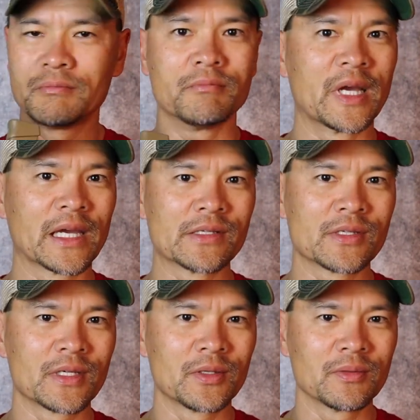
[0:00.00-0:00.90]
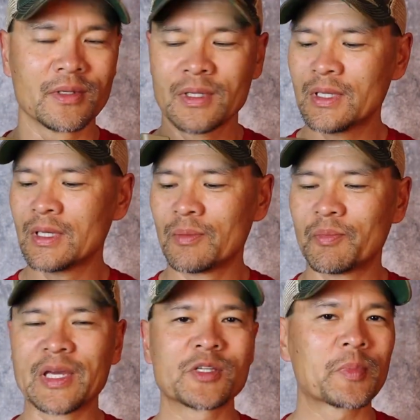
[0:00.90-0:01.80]
magazine,
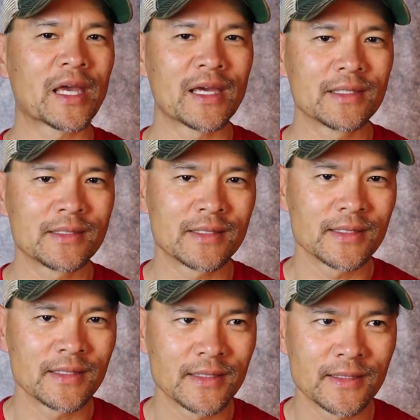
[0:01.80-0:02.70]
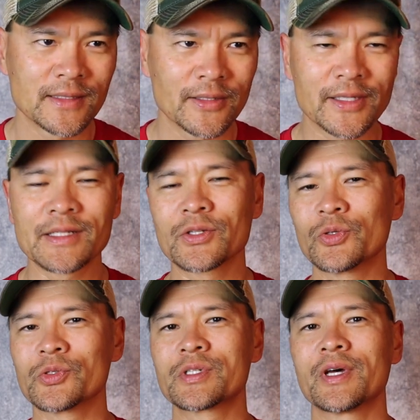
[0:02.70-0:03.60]
base pads, all kinds of
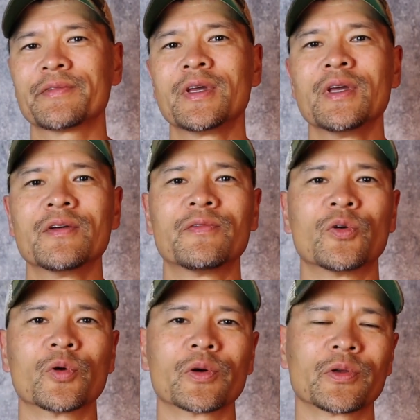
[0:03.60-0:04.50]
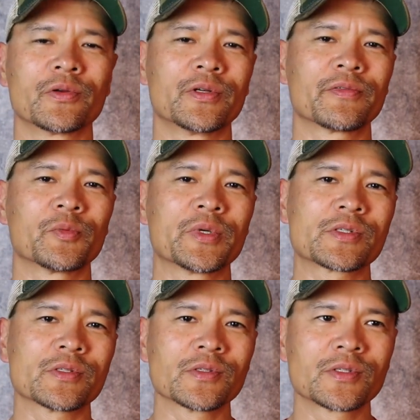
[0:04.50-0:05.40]
cool stuff for your different
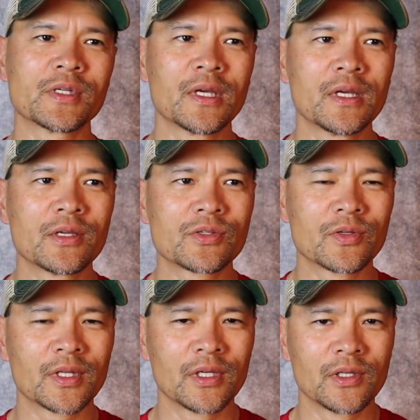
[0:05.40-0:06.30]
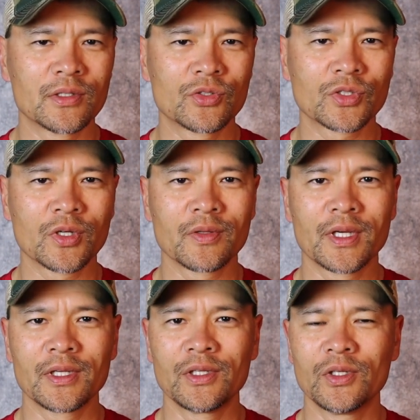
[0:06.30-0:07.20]
pistols so that you can show
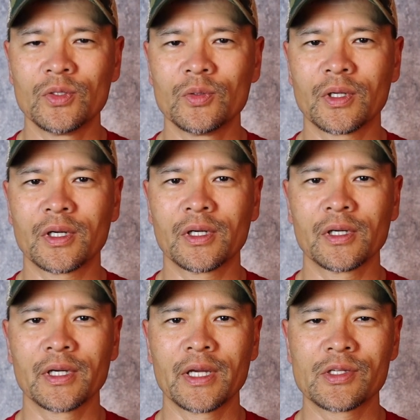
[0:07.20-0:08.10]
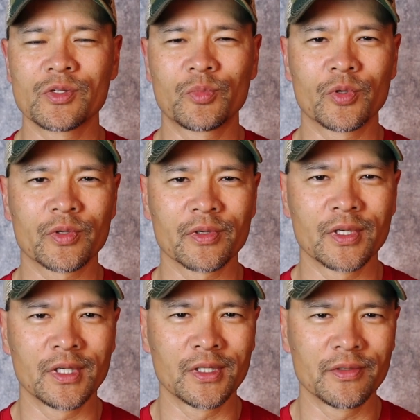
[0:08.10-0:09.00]
that you are a supporter
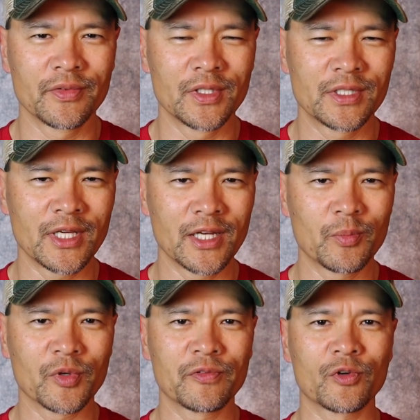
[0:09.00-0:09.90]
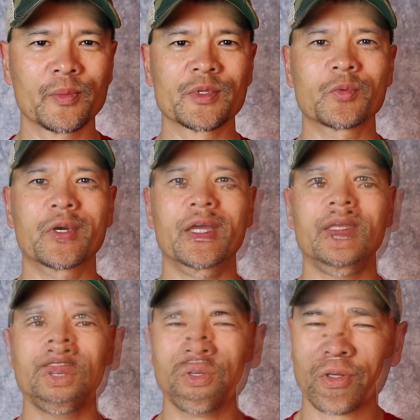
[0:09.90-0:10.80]
of the 10A Performance
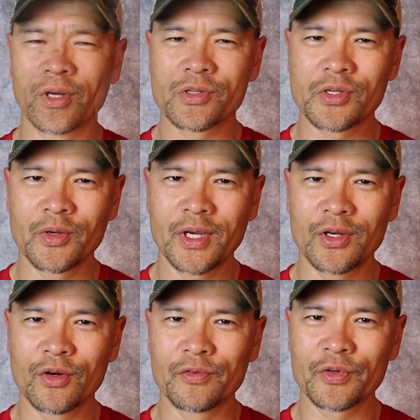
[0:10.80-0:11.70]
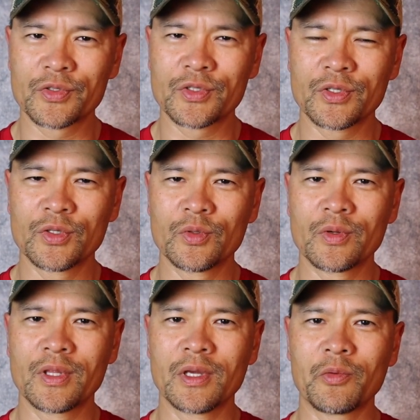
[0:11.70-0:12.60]
way. You can also head over to
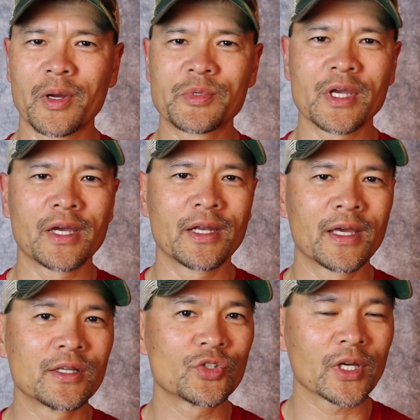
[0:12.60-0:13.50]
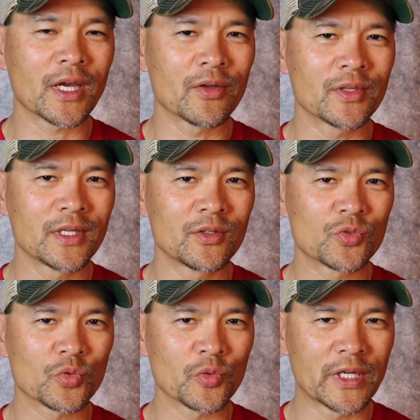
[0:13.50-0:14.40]
the website and check out the
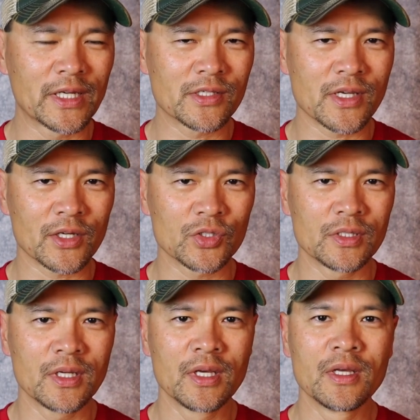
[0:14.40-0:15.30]
training section